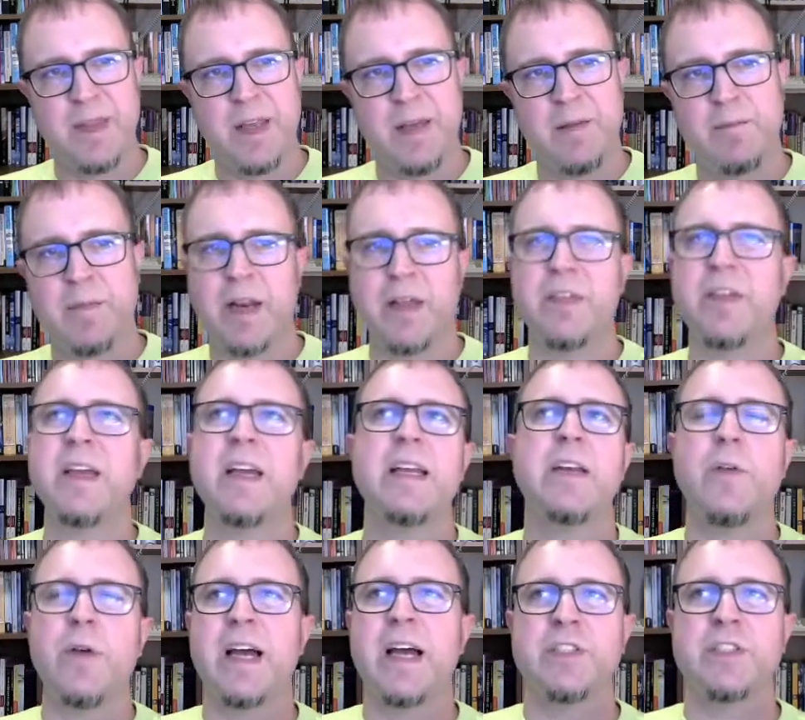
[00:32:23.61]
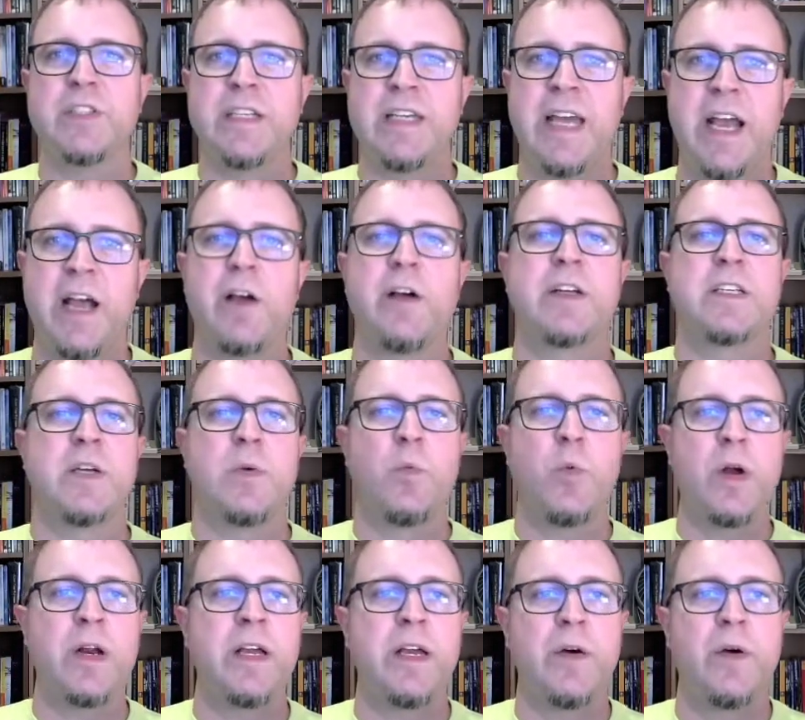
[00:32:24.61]
but I think I don't actually care because I
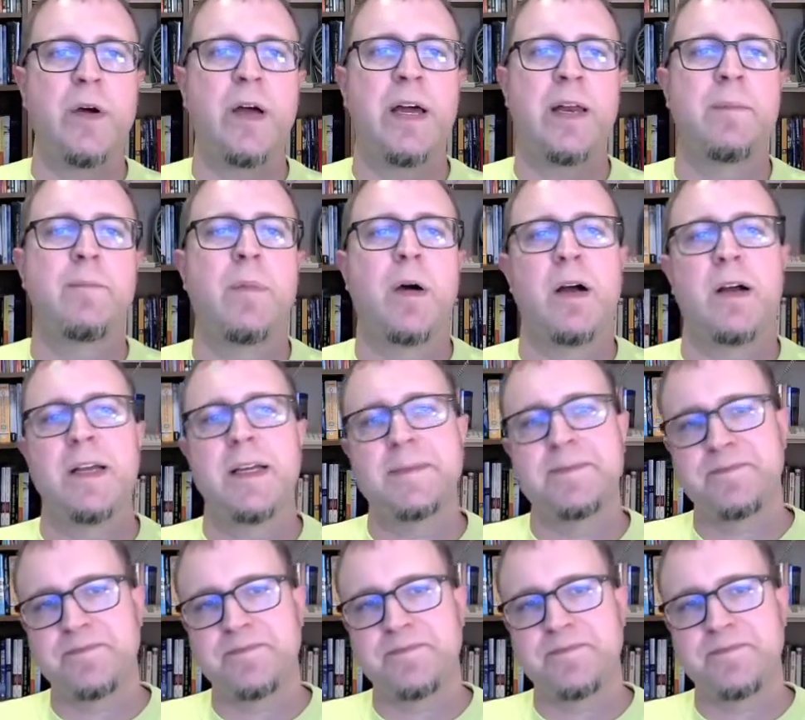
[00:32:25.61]
want to go ahead and mock it.